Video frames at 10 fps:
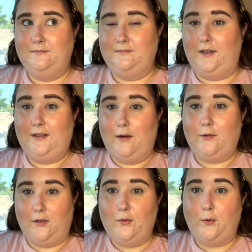Like, that
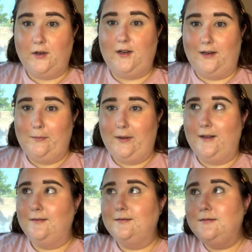would have thwarted it a
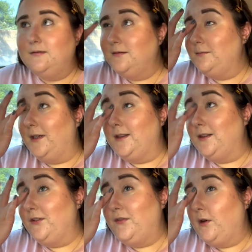bit. But
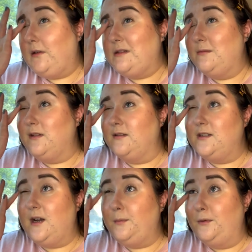their focus was on
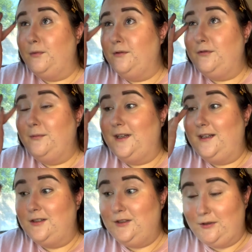stopping Wilt from
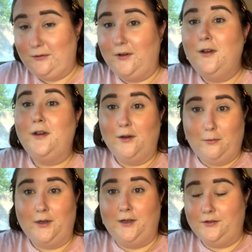getting to
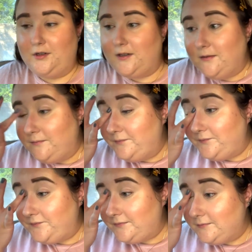100.
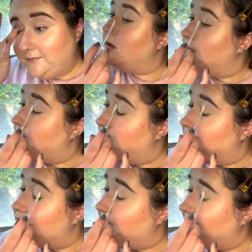
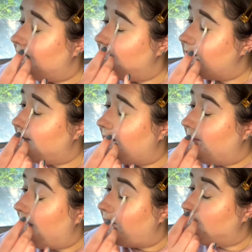Mascheri
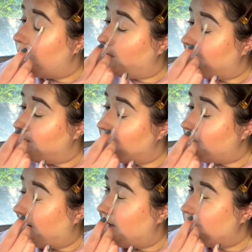said that the Warriors'
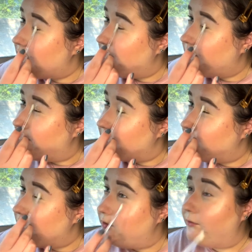strategy was
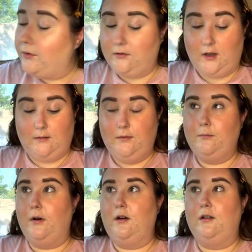to lob the
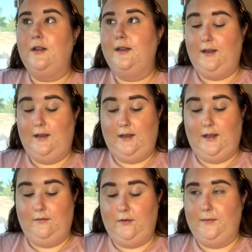ball
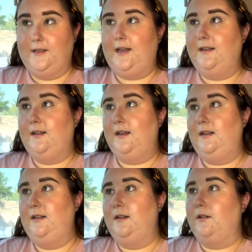in from the
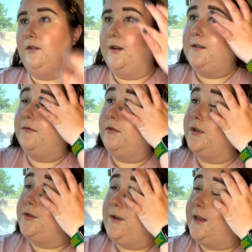sideline across the
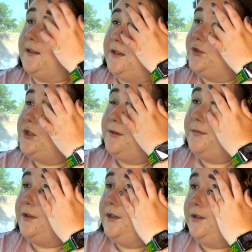floor directly to
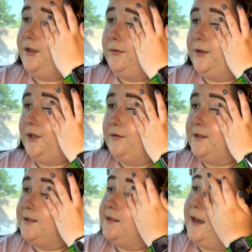Chamberlain, who would use
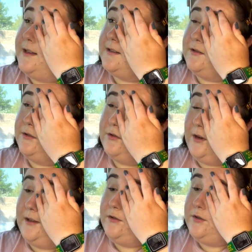his size and
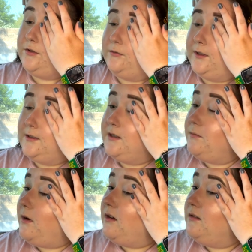strength to get to the
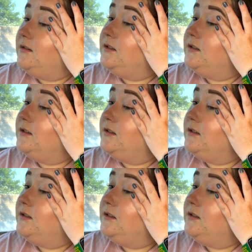ball.